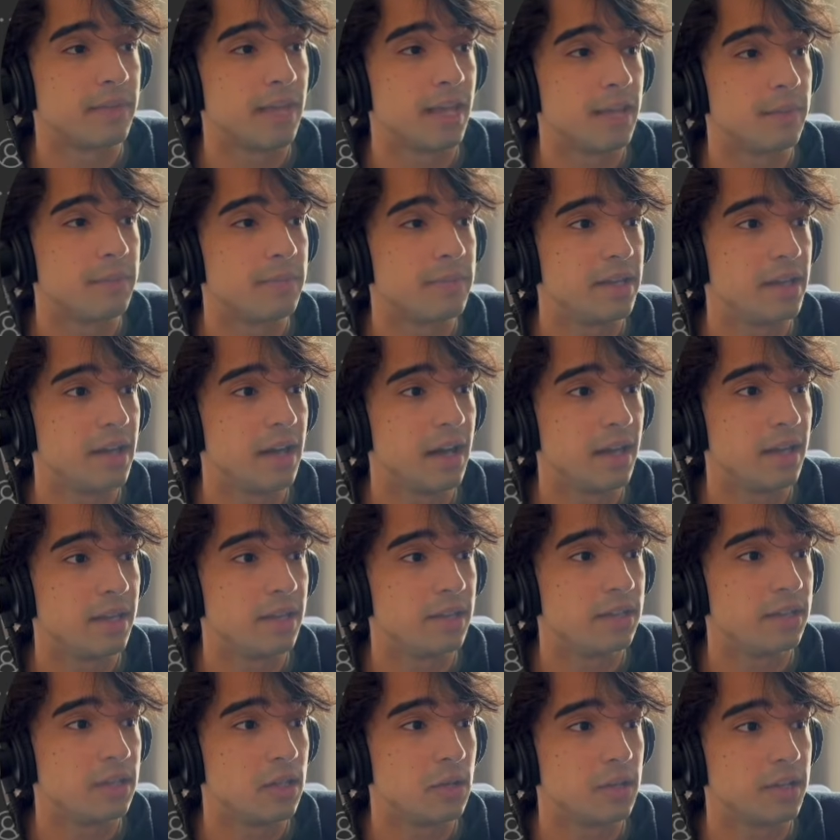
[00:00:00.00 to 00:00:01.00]

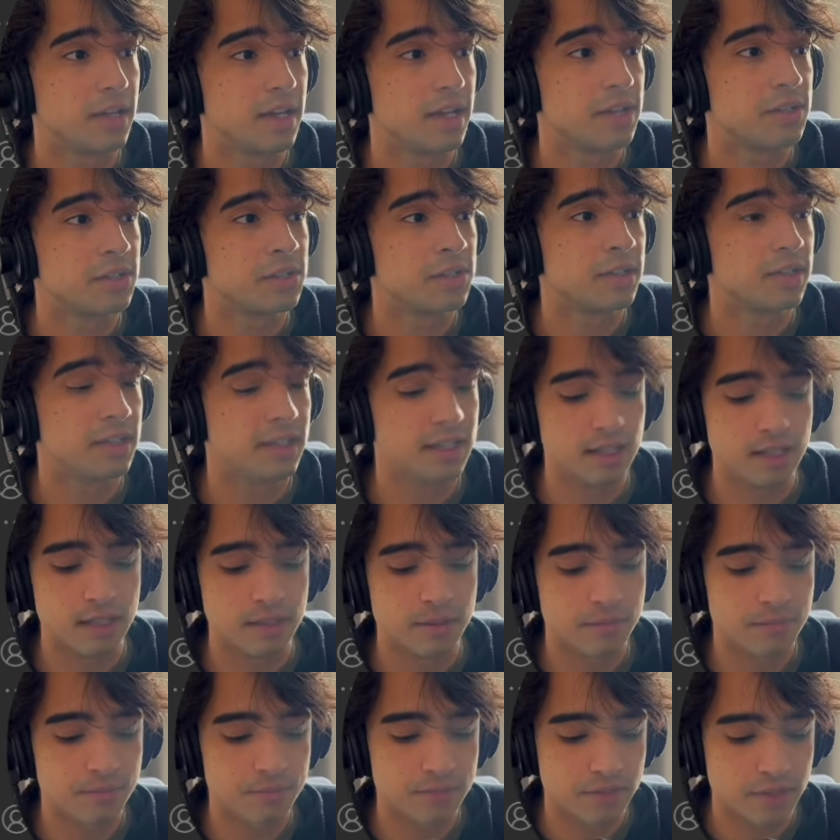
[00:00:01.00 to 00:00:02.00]
API
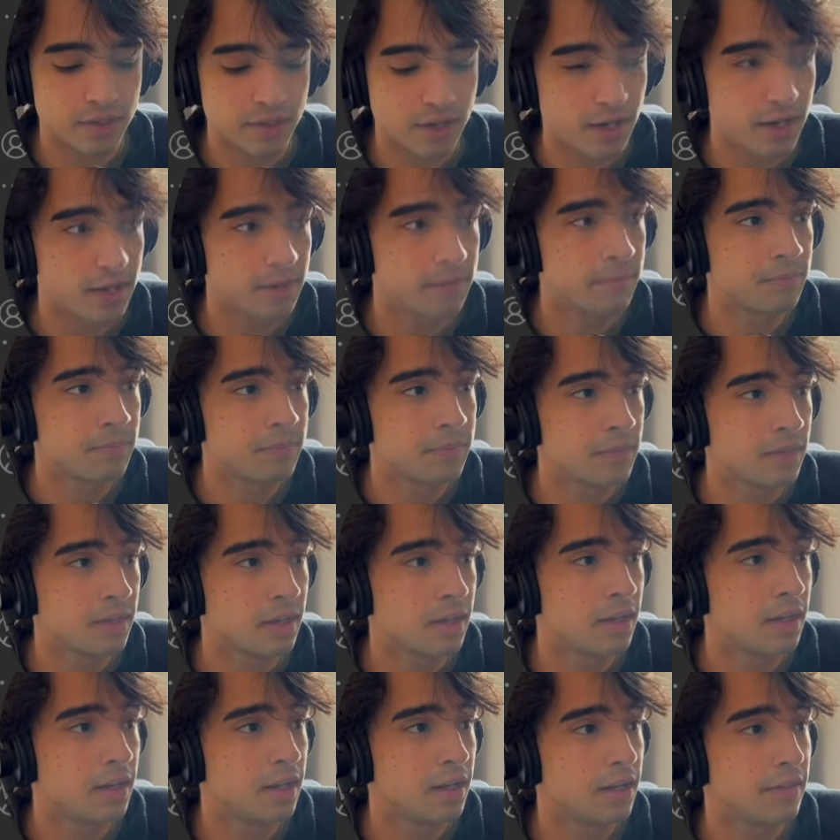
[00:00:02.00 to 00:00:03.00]
key. All right,
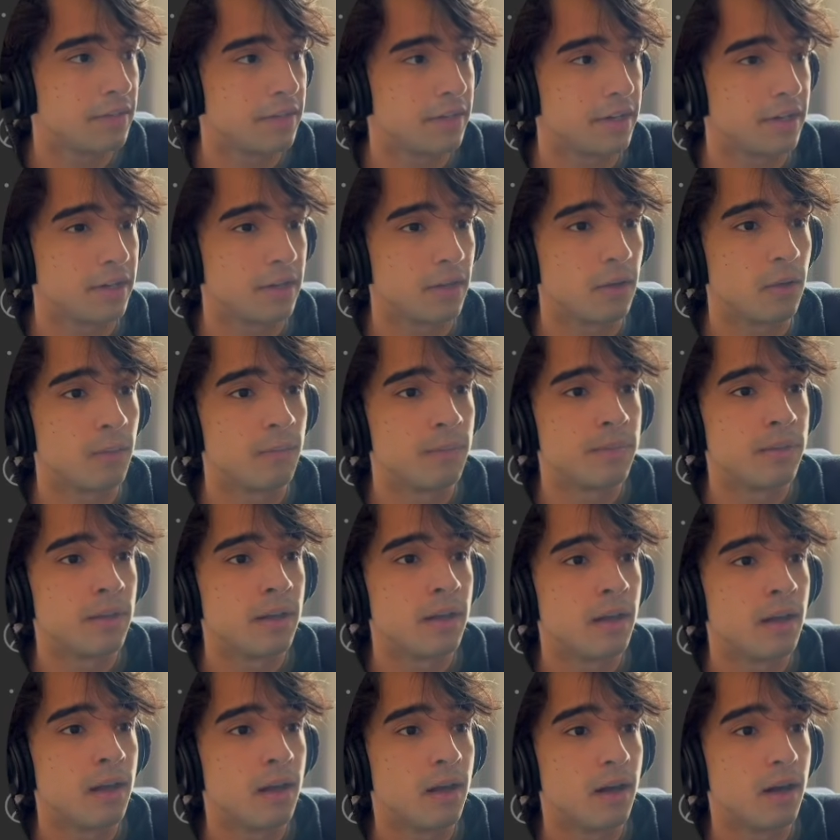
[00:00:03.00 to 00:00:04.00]
there you go.
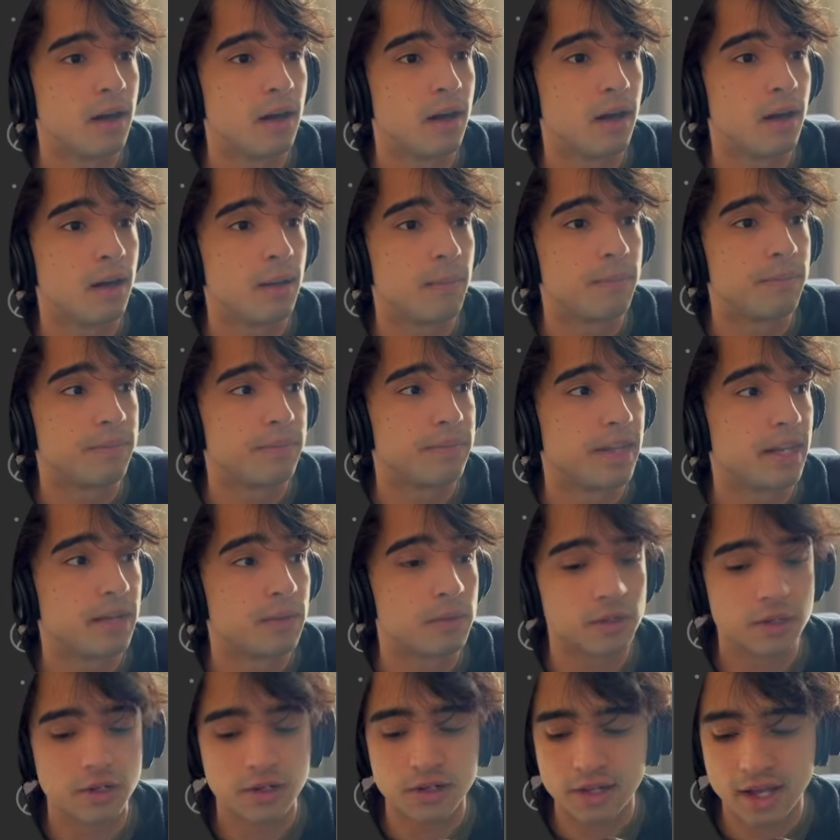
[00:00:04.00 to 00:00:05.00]

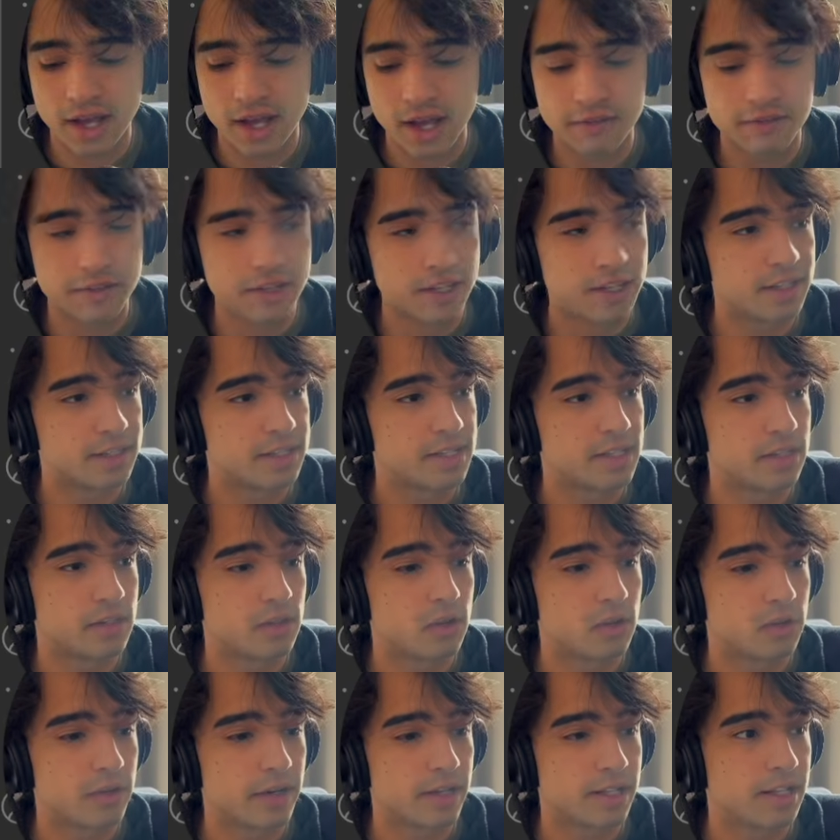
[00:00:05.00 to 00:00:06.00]
Then we're going to have a git
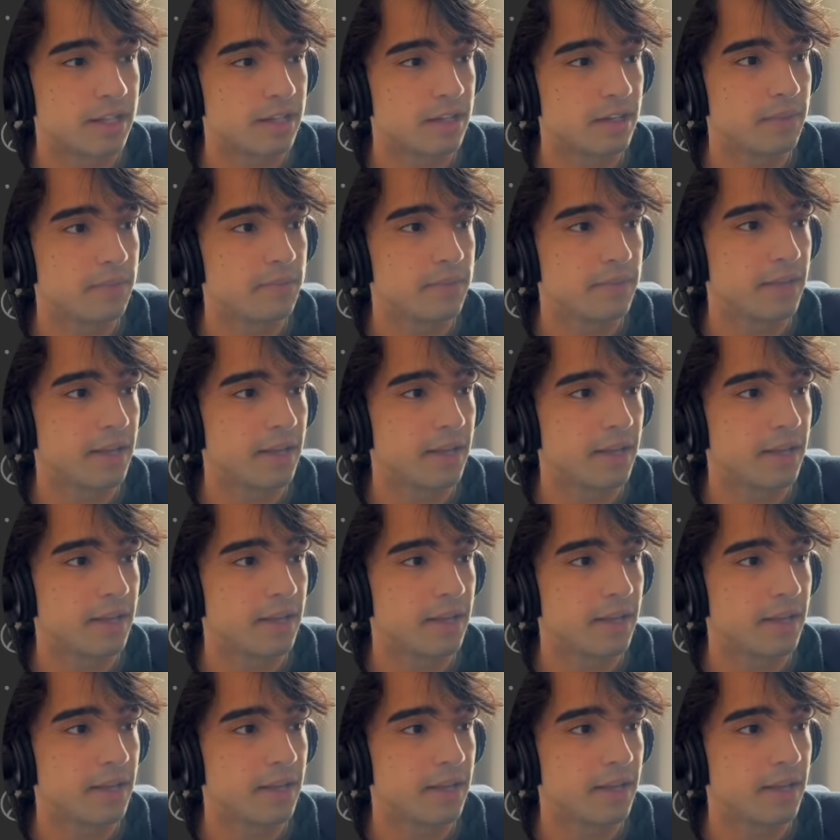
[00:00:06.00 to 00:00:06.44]
ignore right here,